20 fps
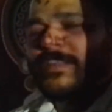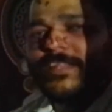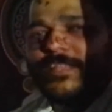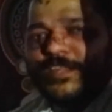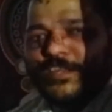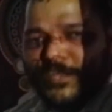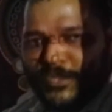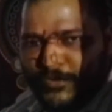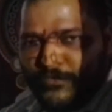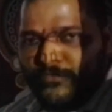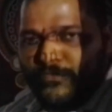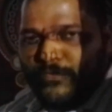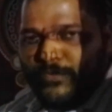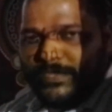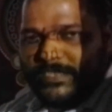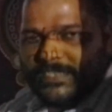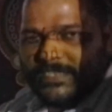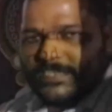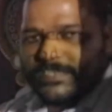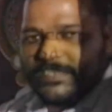Indian
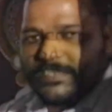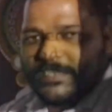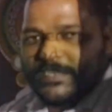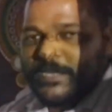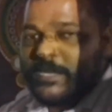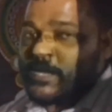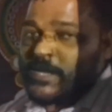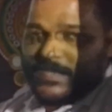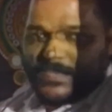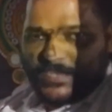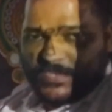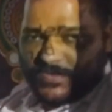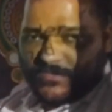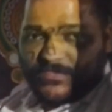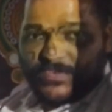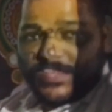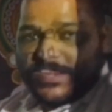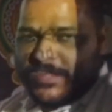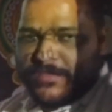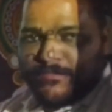influence. That's
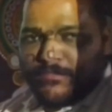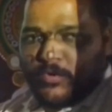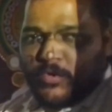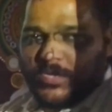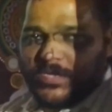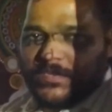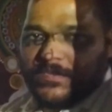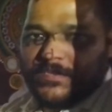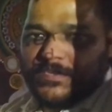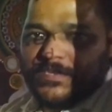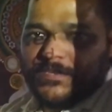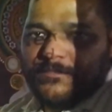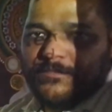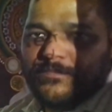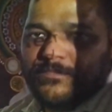very important.